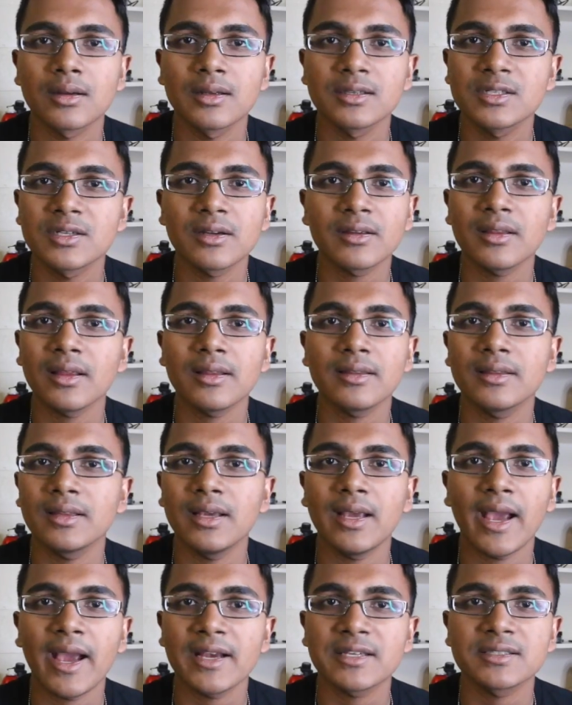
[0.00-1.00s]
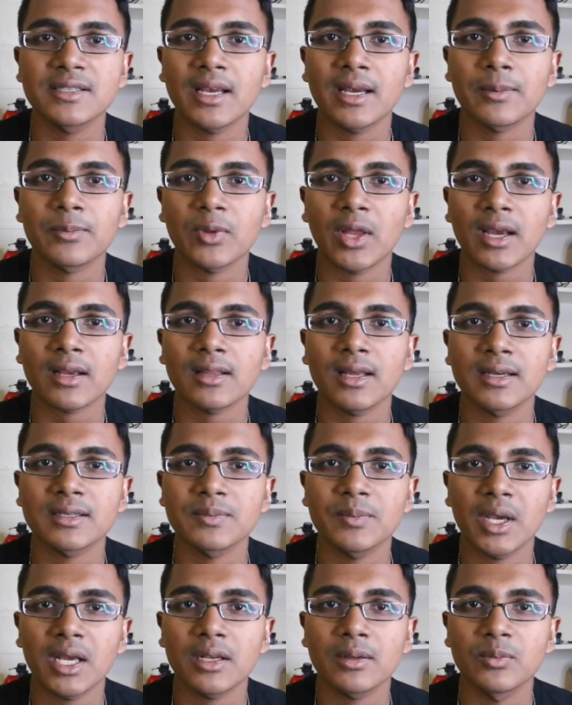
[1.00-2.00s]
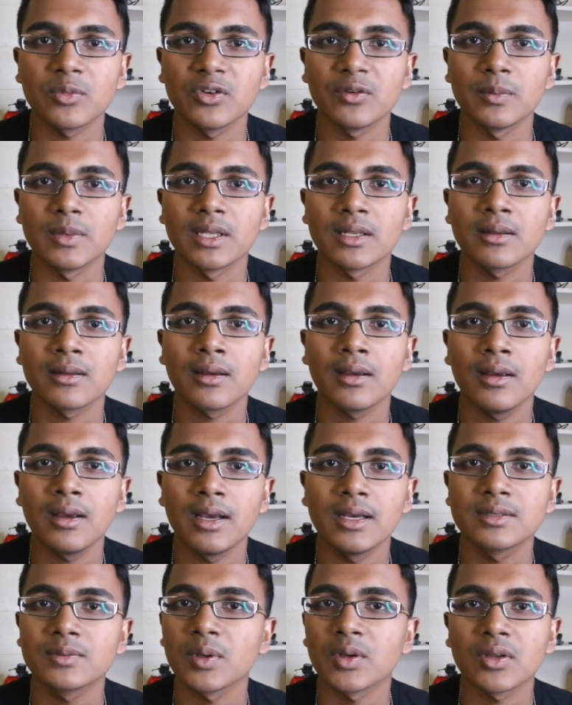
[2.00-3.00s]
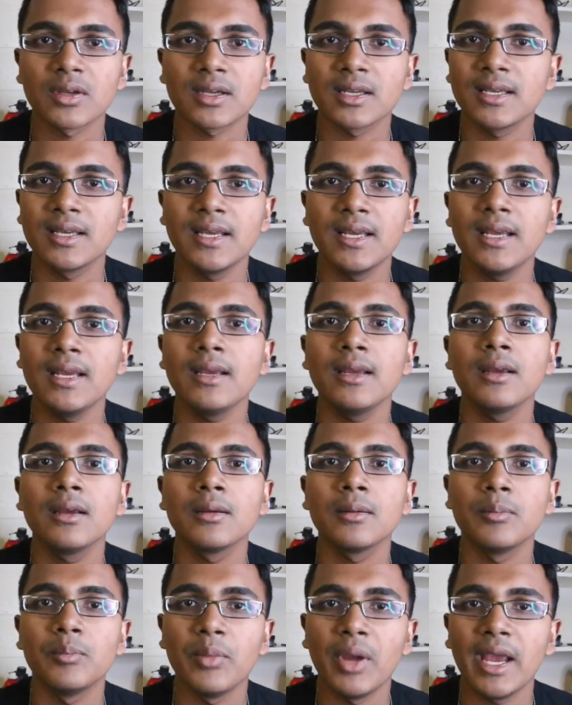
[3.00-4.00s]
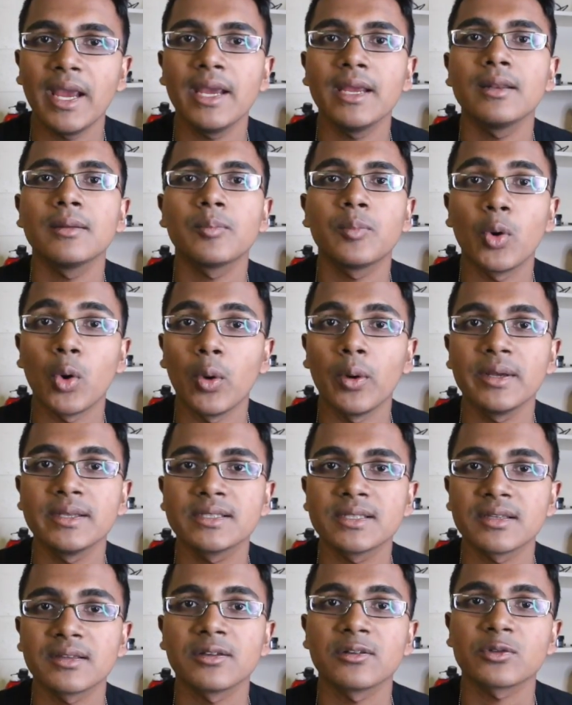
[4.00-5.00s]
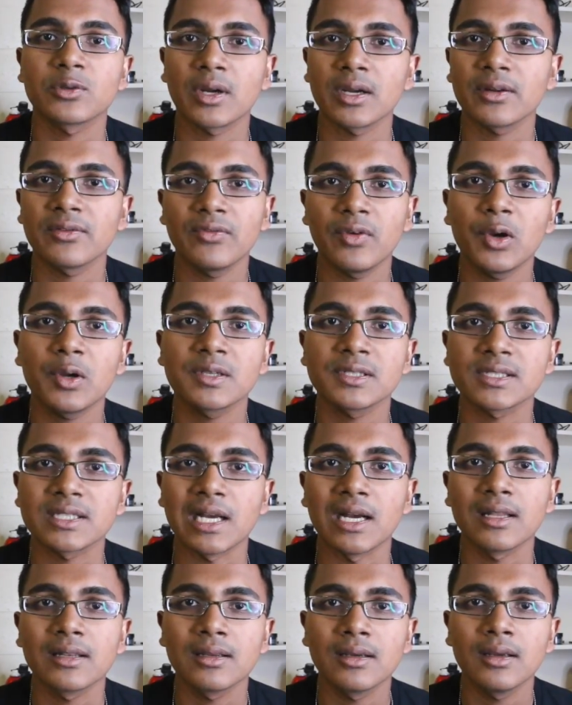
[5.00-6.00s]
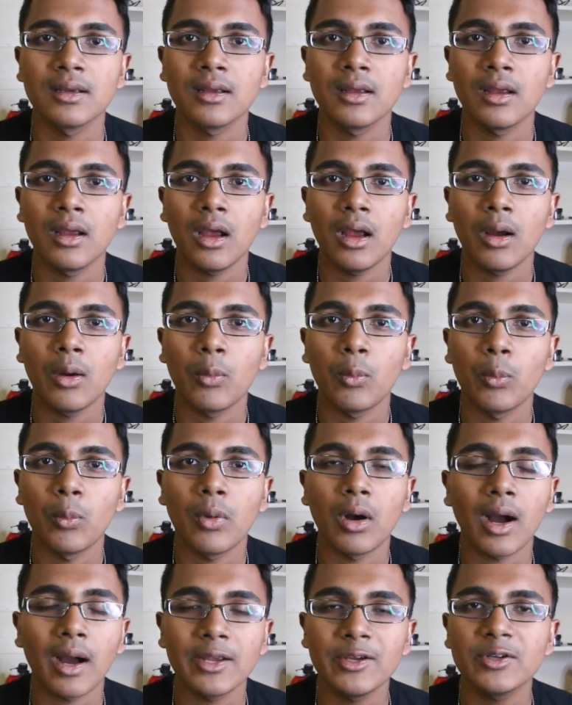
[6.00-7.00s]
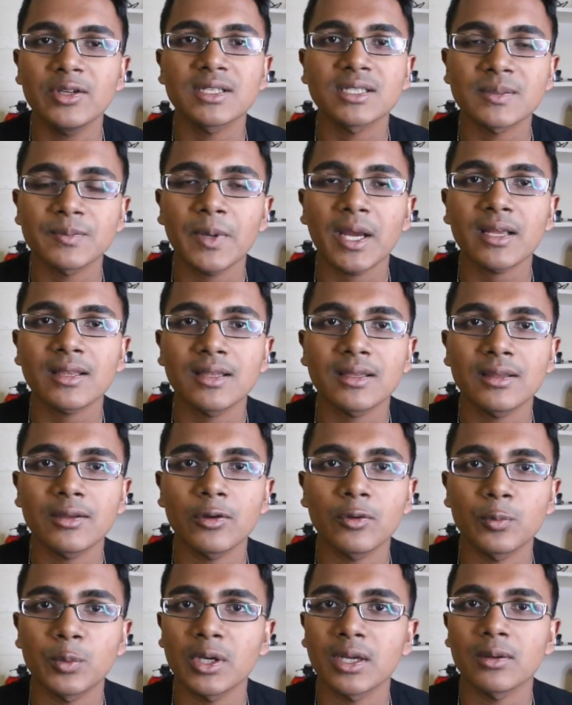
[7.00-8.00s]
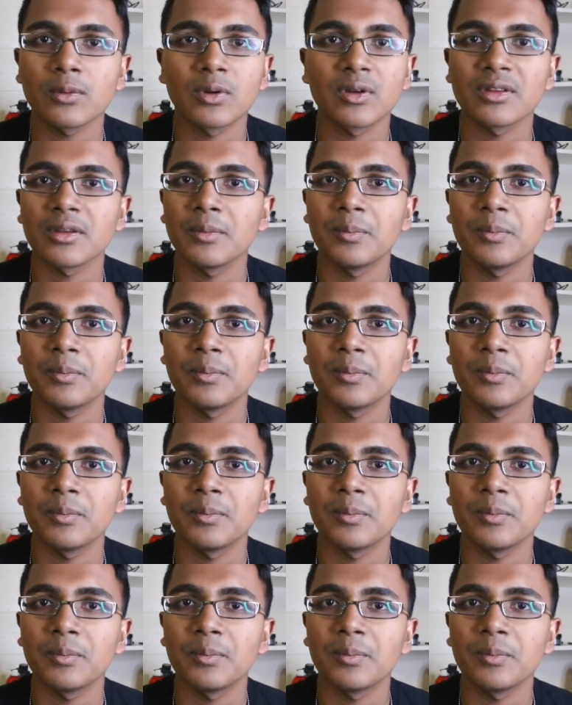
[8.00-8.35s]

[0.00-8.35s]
Considering that the hashtag Black Lives Matter movement is one of the key main points that they're trying to focus on, you expect that they would bring one of